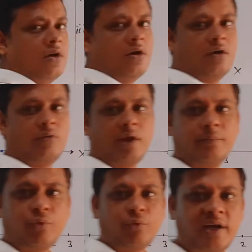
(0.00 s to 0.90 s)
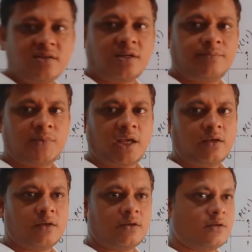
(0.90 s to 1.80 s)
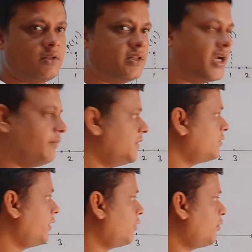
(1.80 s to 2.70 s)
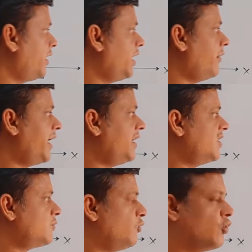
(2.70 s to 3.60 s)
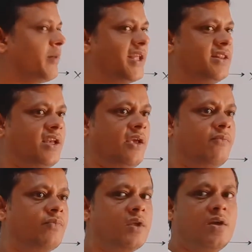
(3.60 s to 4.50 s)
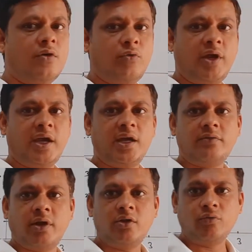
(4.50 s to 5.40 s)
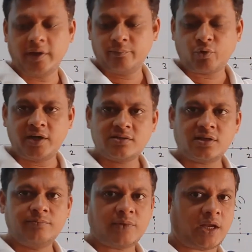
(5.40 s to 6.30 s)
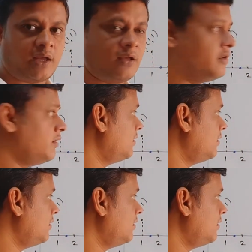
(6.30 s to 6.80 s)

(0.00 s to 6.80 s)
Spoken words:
1 point something. That means when we divide this 4 by 3, we get value 1 point something.